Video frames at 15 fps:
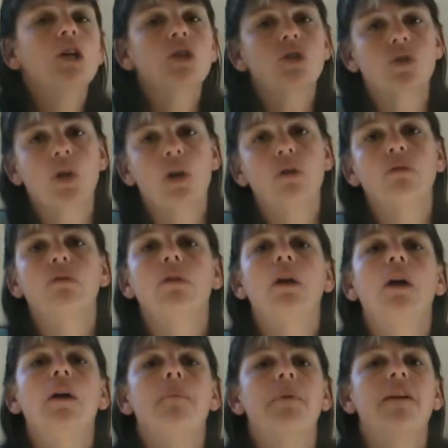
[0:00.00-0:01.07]
So,
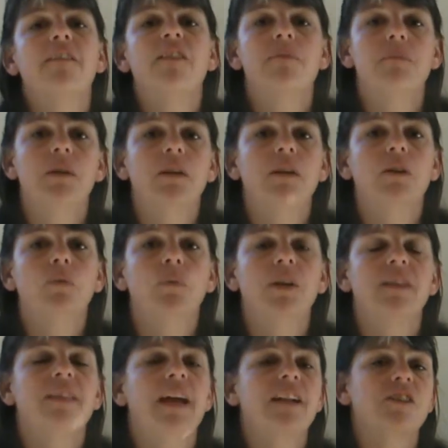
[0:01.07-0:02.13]
being familiar
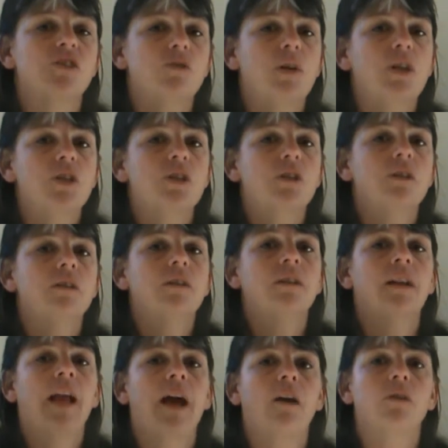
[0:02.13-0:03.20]
with that structure,
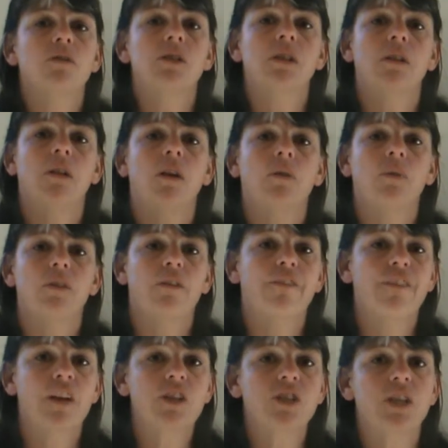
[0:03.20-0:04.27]
how it goes along with their
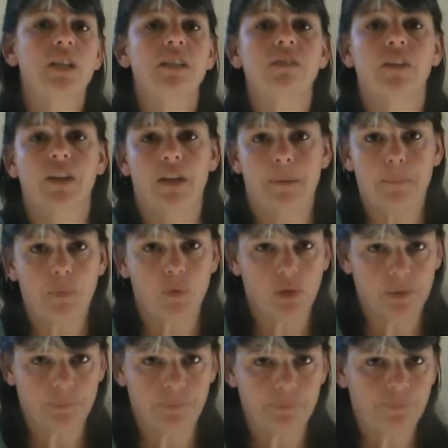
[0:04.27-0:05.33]
function, is very
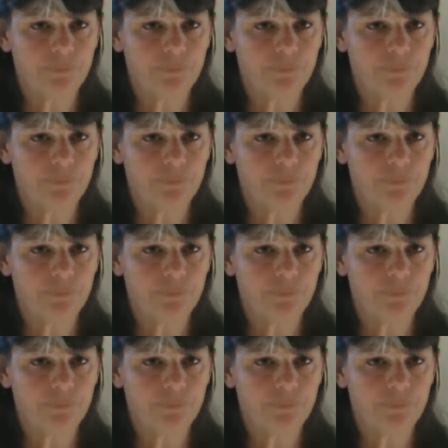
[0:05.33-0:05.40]
important.